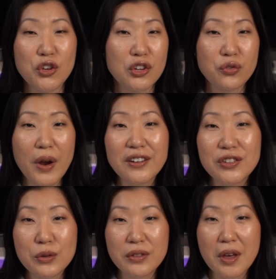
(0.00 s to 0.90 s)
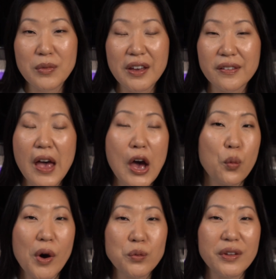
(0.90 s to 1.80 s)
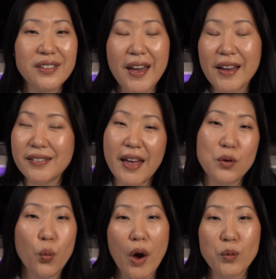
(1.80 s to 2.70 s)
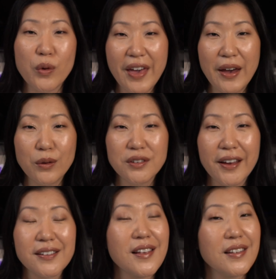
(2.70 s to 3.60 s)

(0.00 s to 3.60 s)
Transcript: You could try two thumbnails, one with text and one without text,